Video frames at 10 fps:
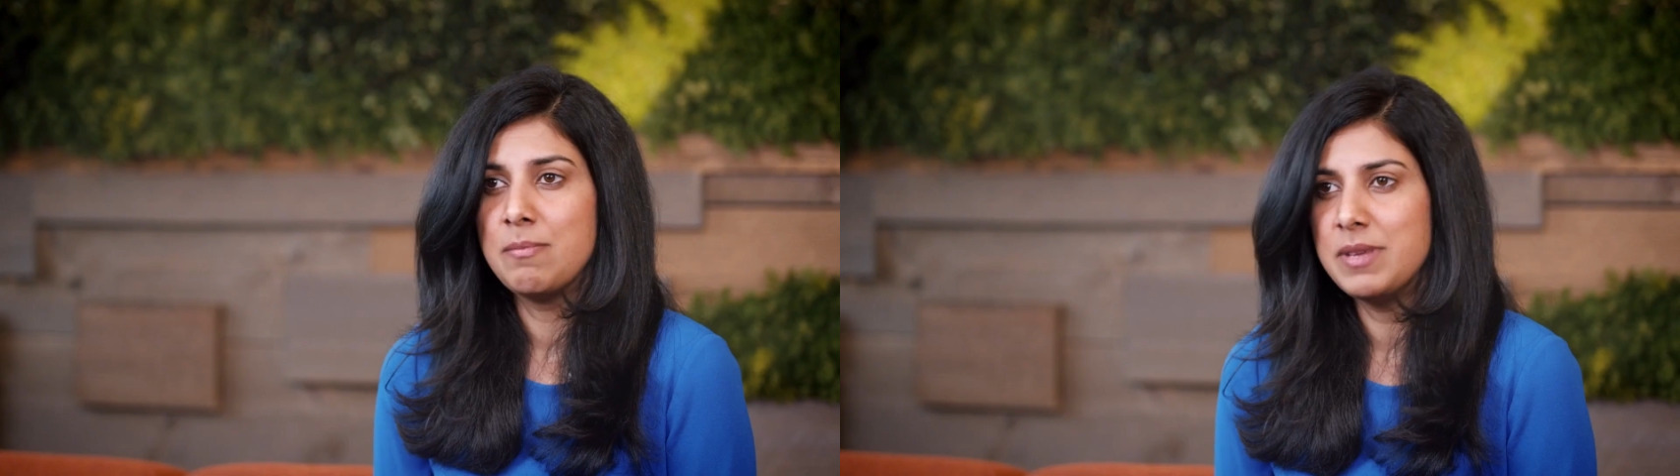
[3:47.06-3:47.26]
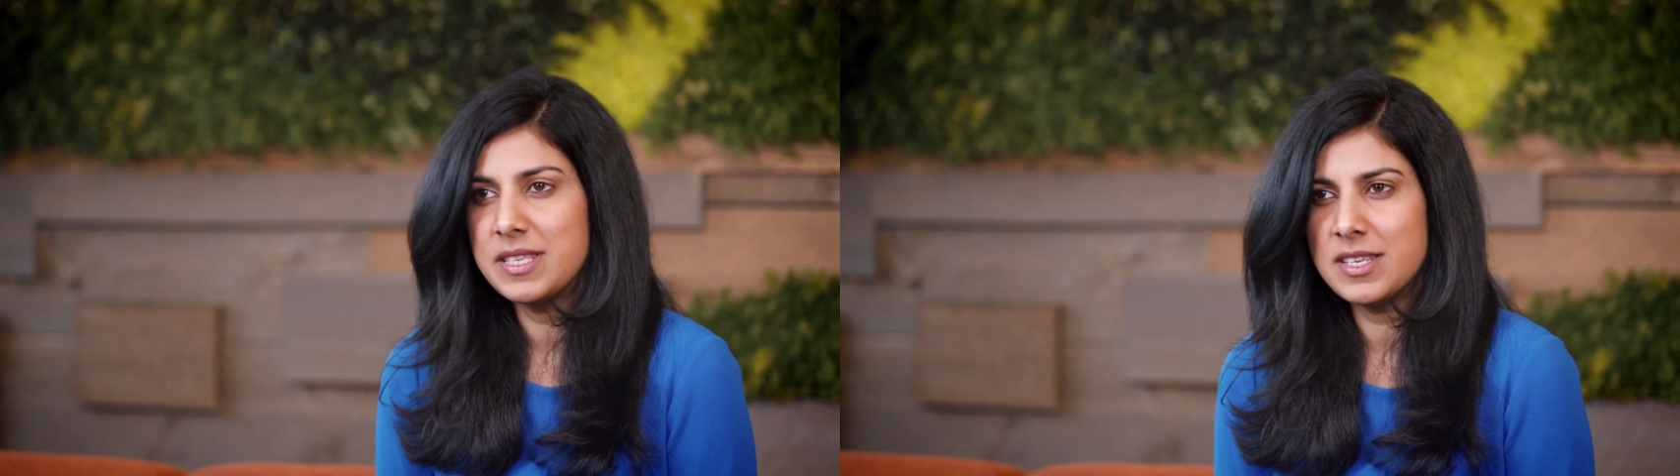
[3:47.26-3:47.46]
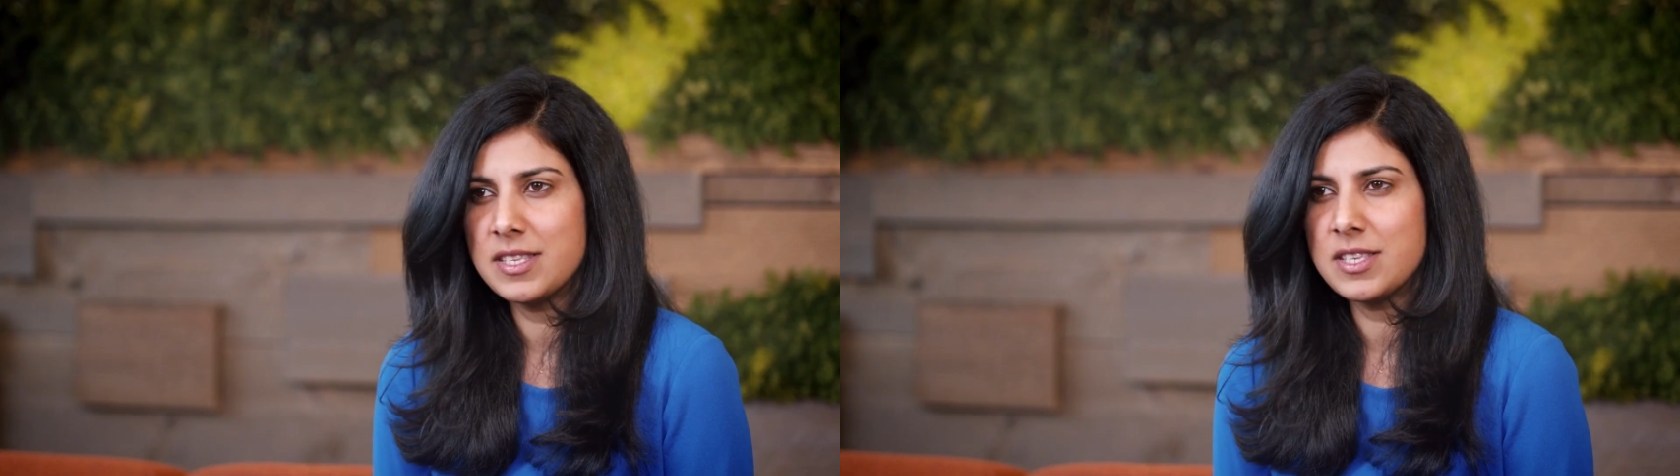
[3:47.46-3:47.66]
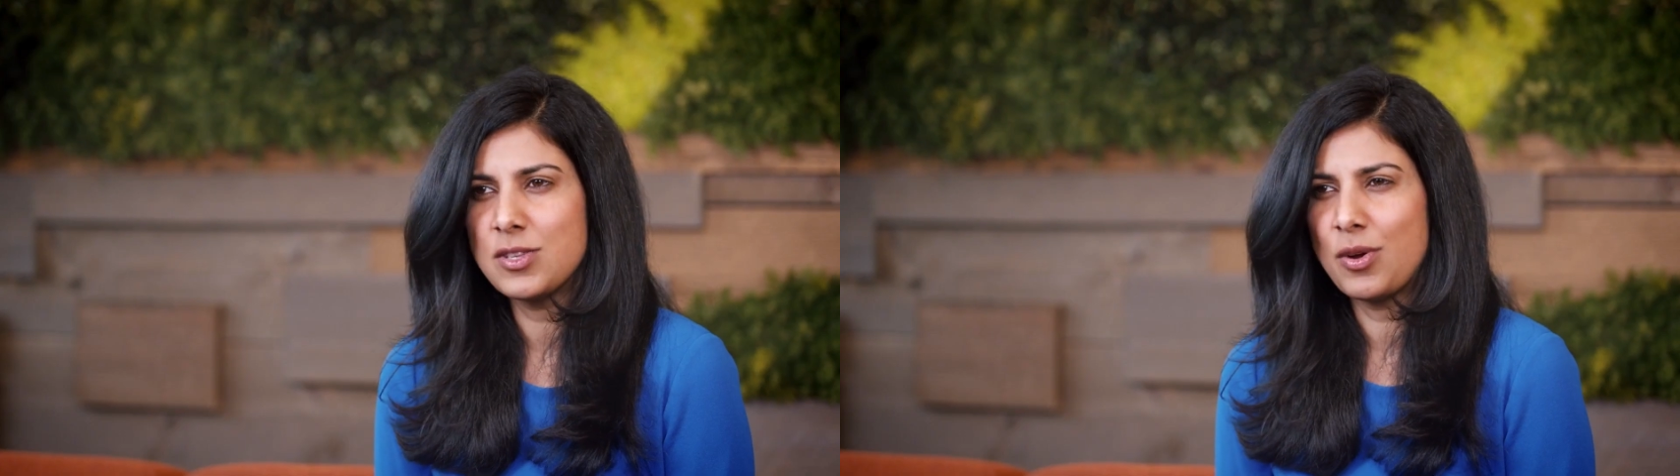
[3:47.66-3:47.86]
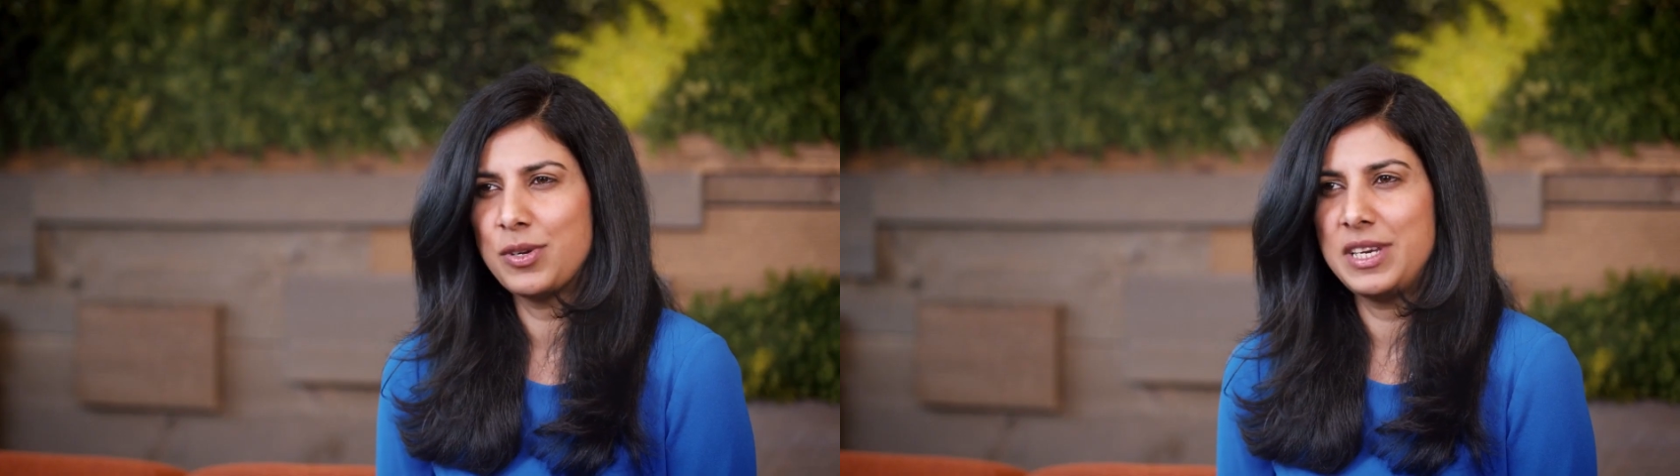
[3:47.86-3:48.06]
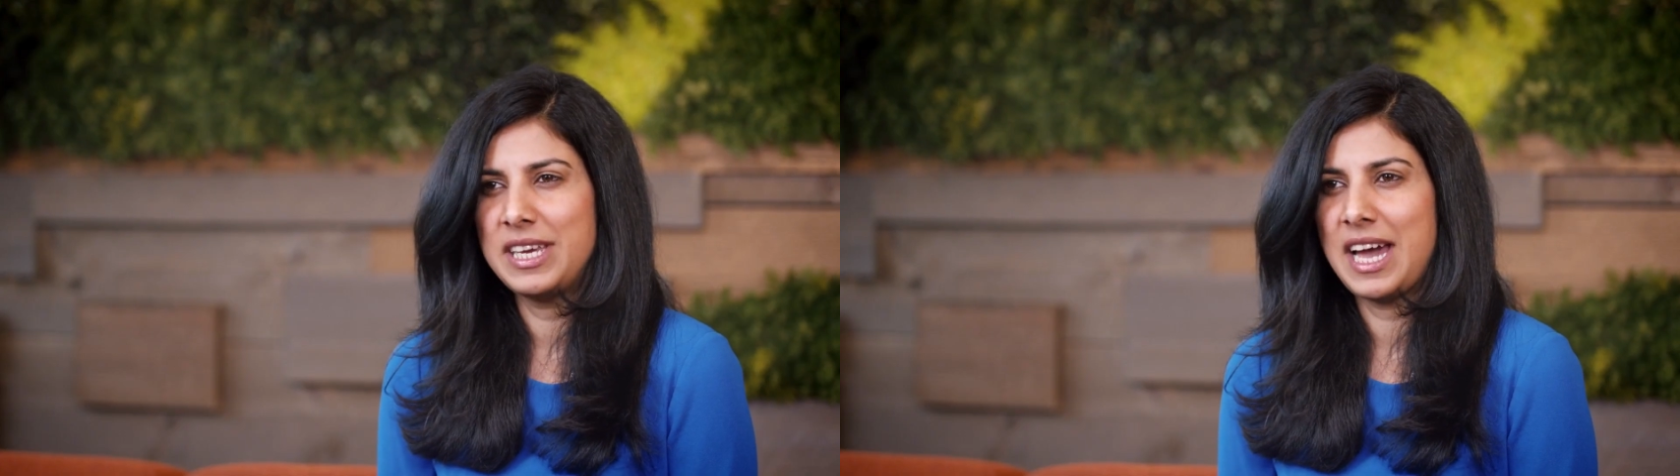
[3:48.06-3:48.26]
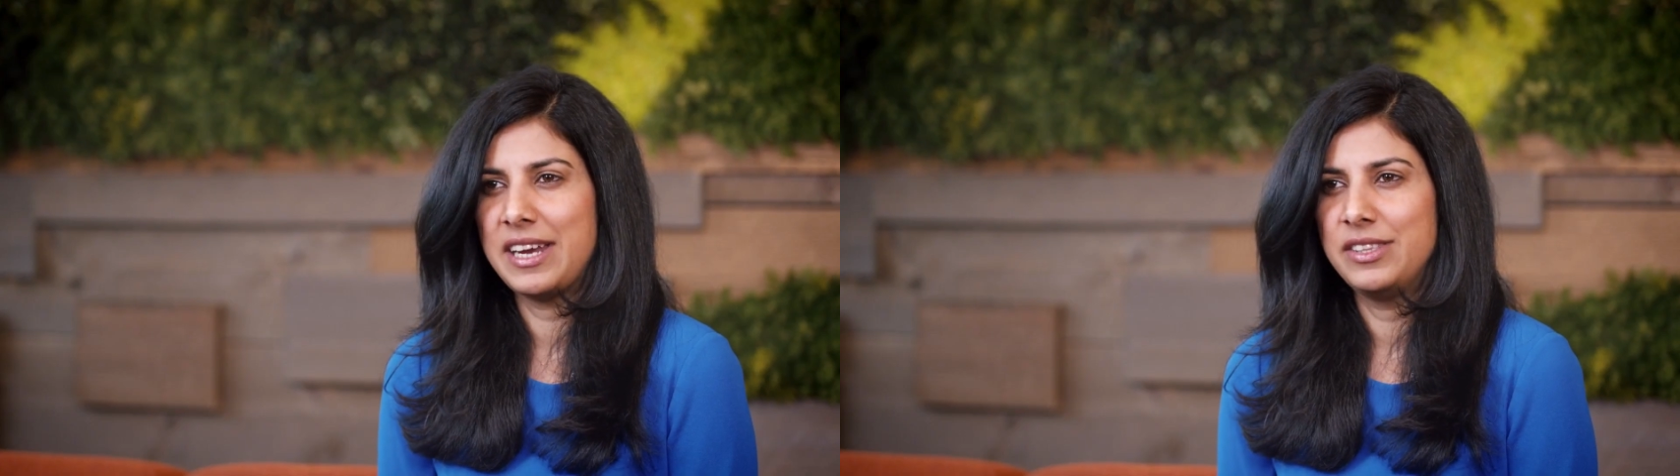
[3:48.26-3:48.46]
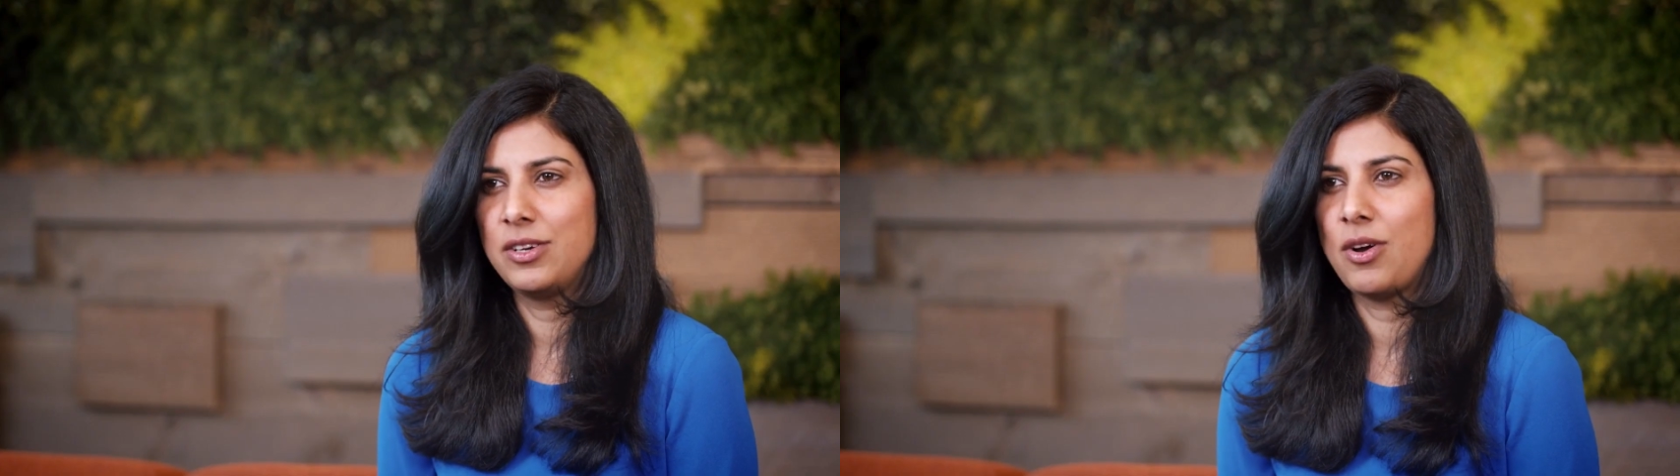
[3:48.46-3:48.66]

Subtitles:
Businesses not only carry the